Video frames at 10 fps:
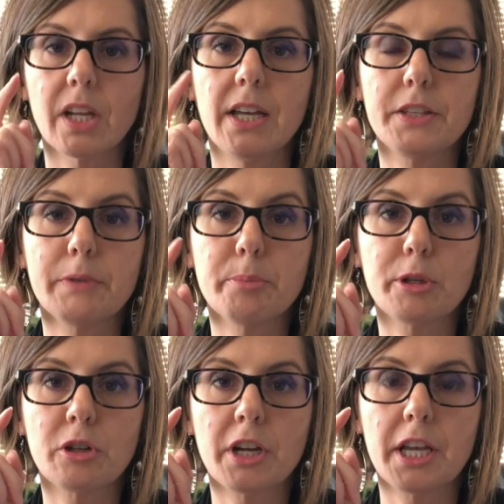and then we
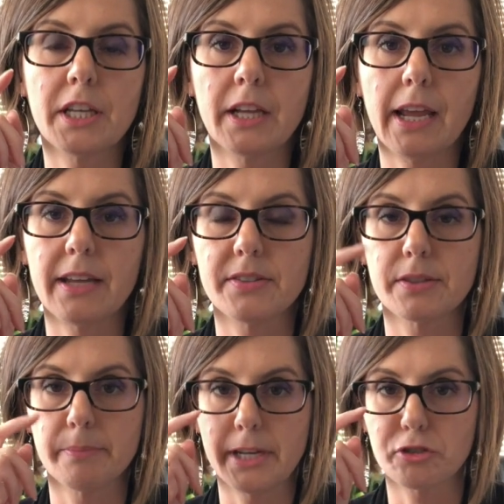put her in a
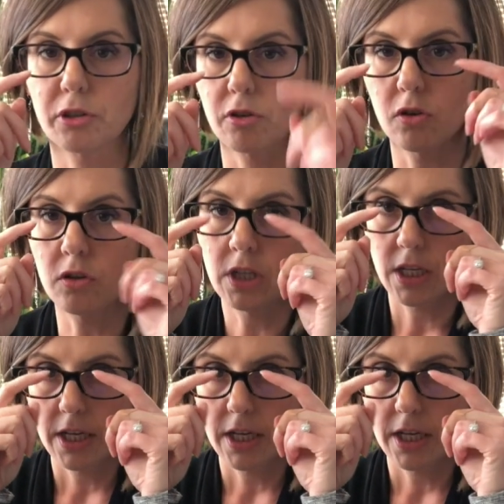symmetrical